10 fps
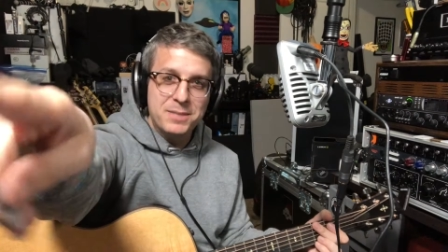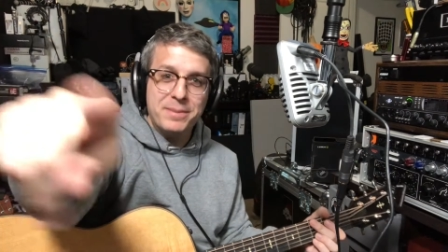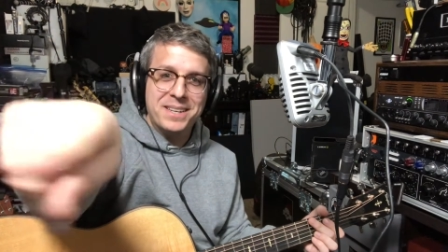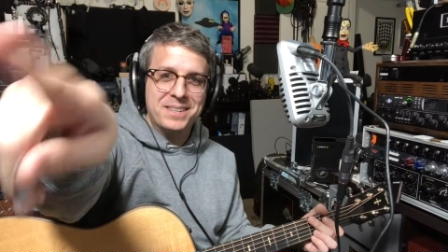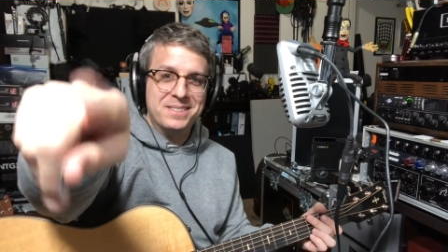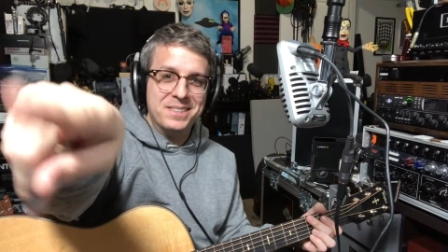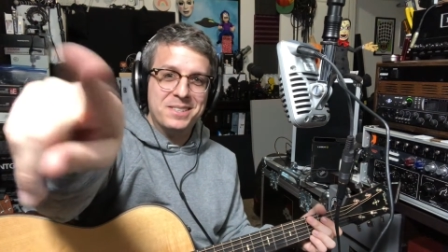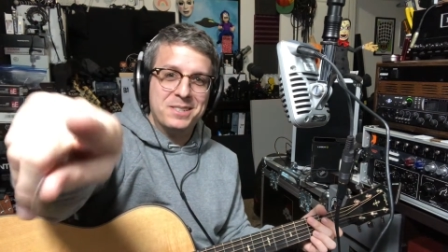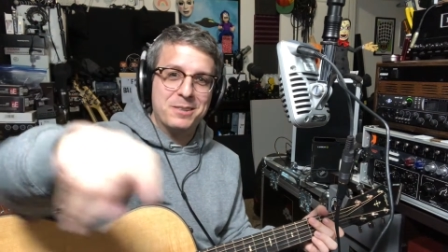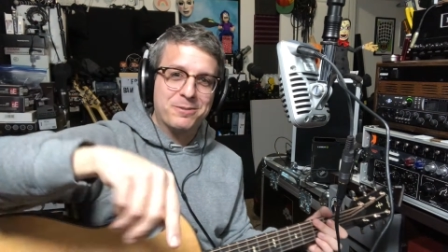because this
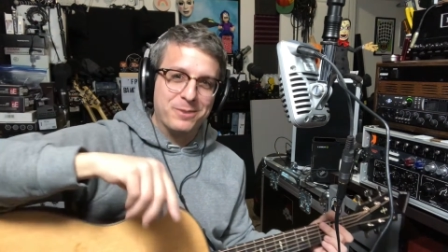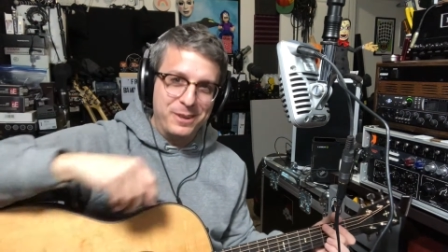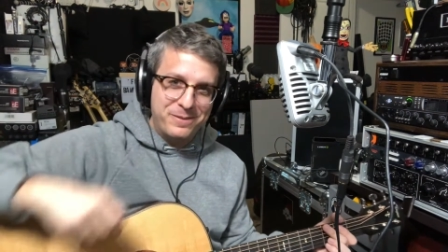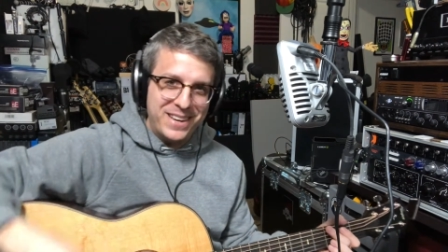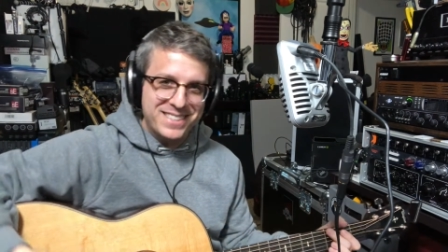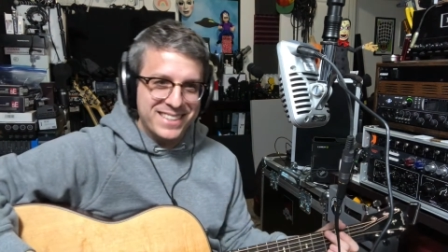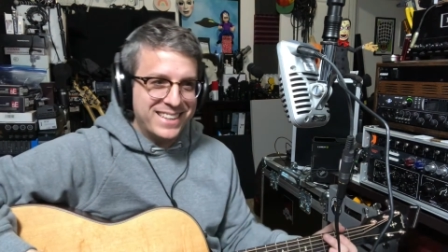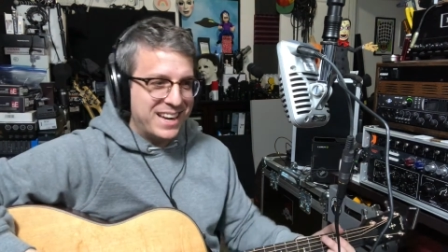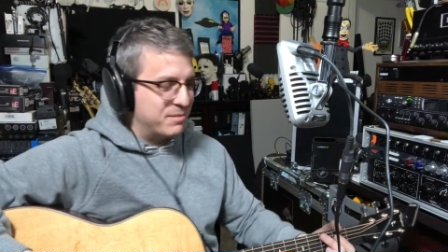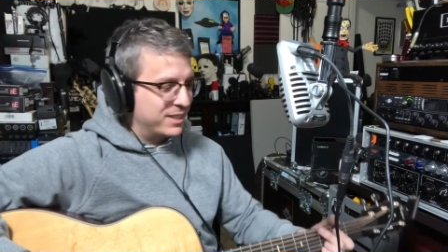is the front-facing
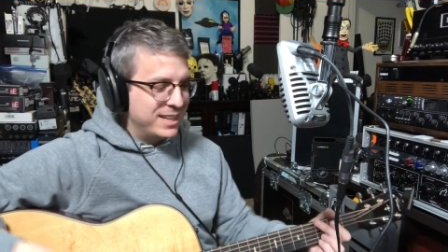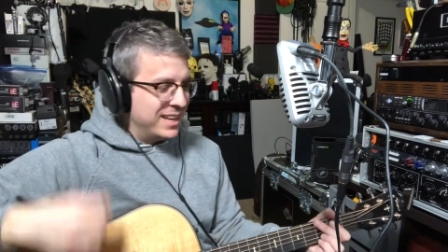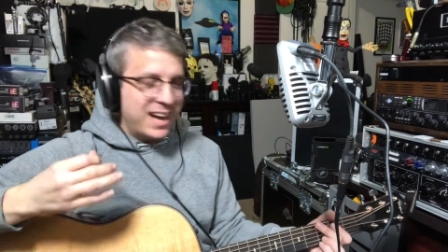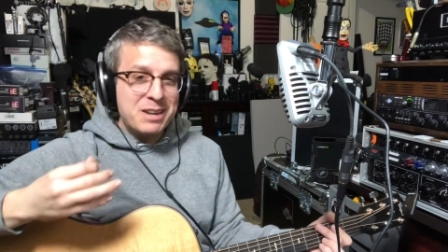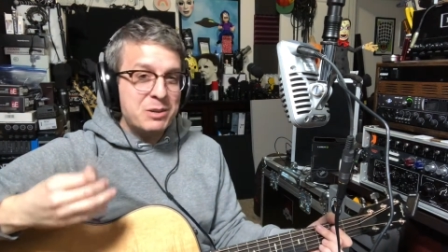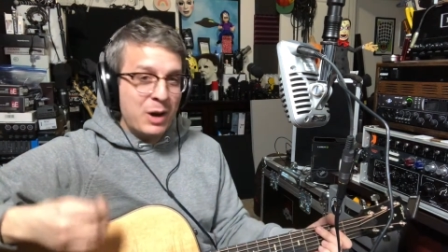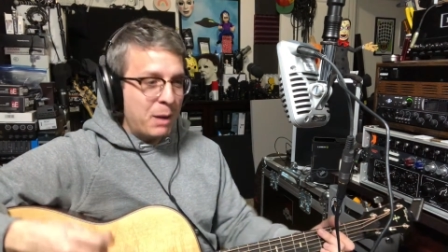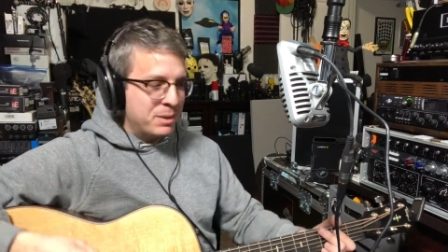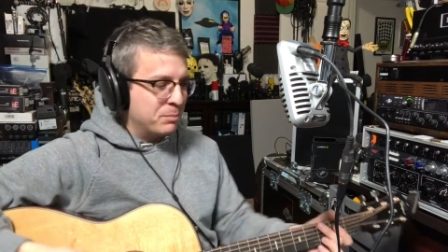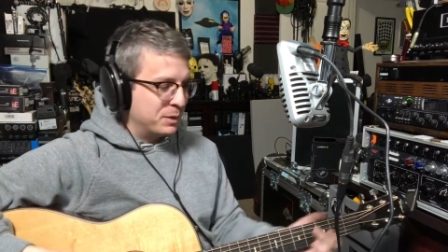camera. I don't know how
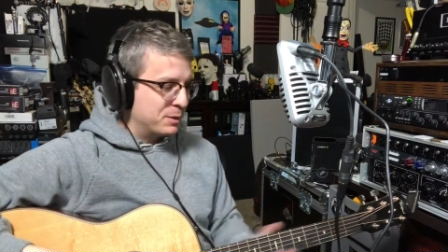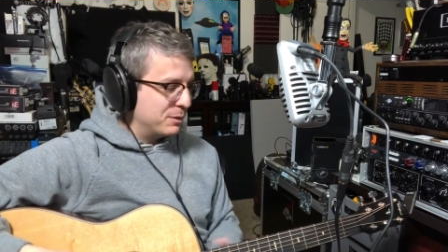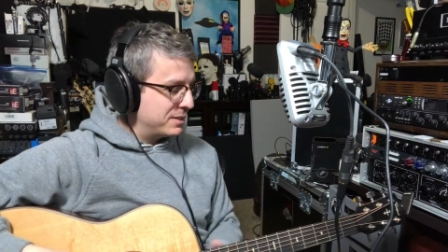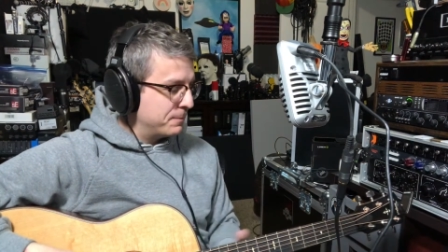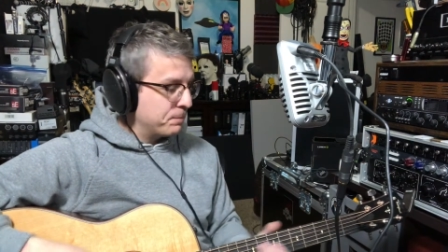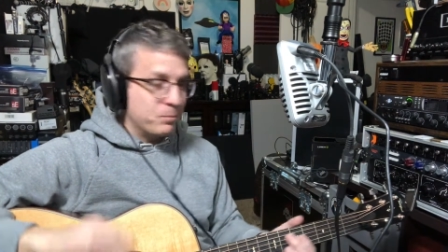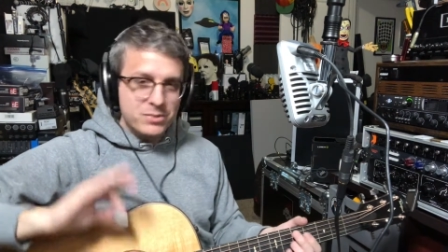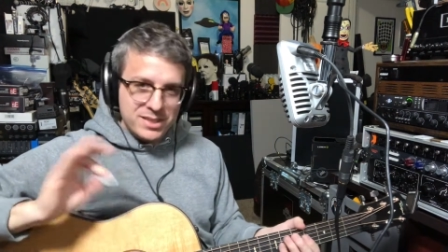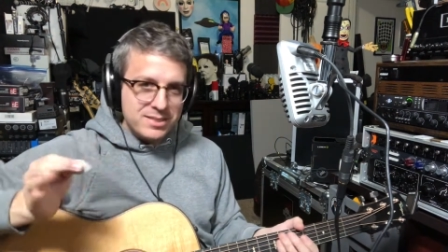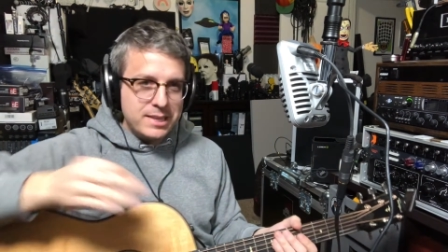people do it.
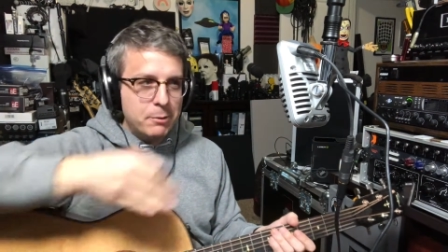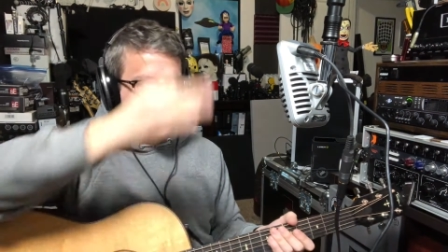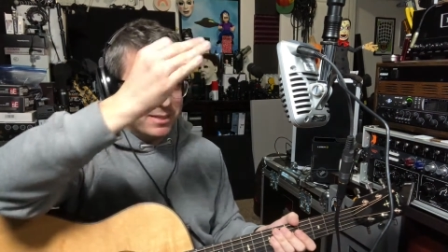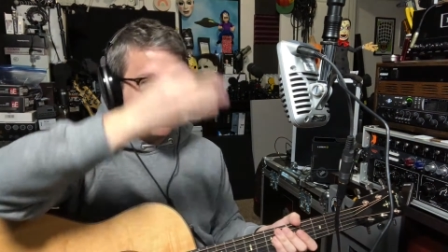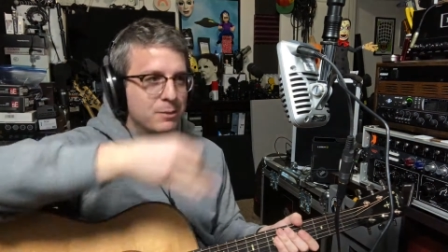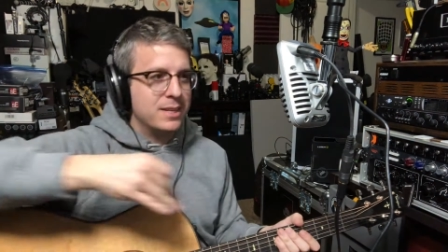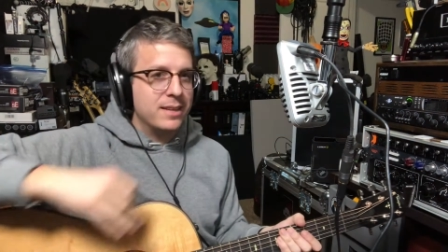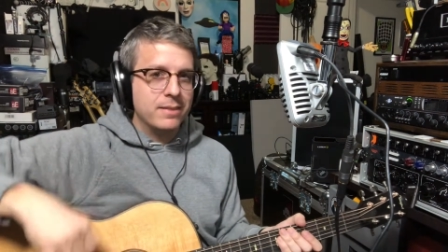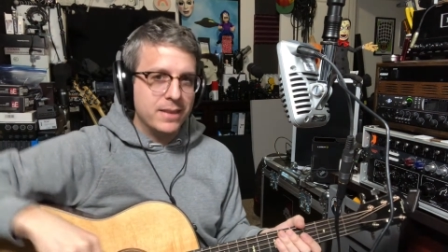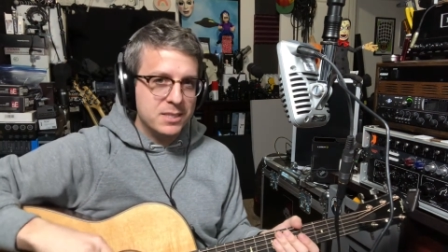This is how it sounds
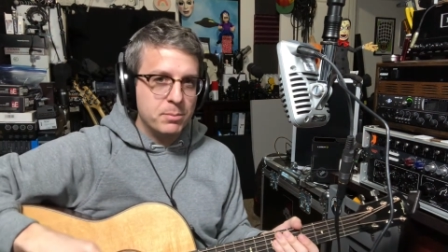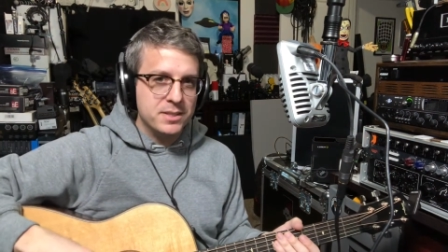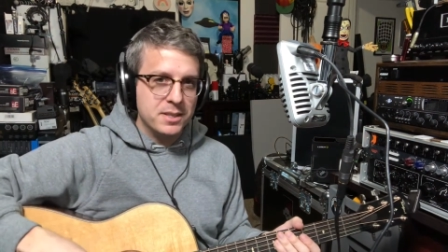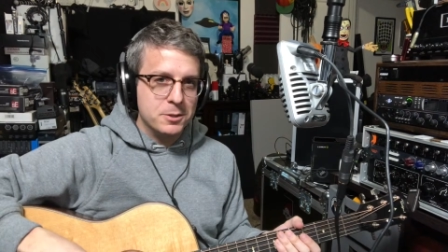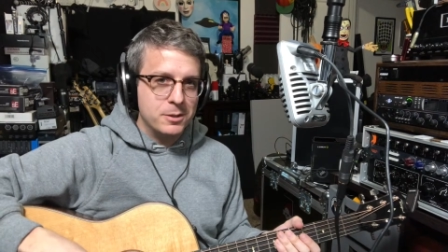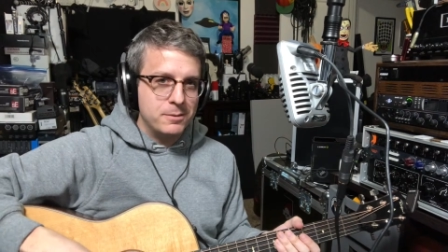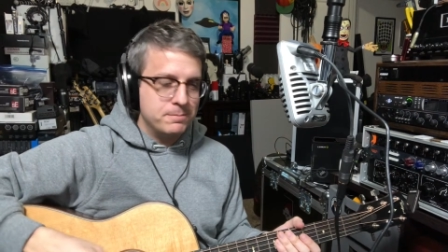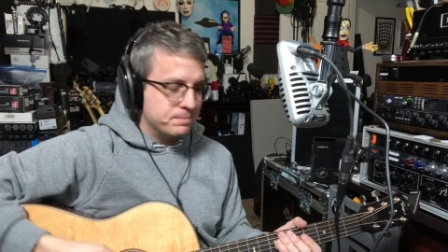in this position.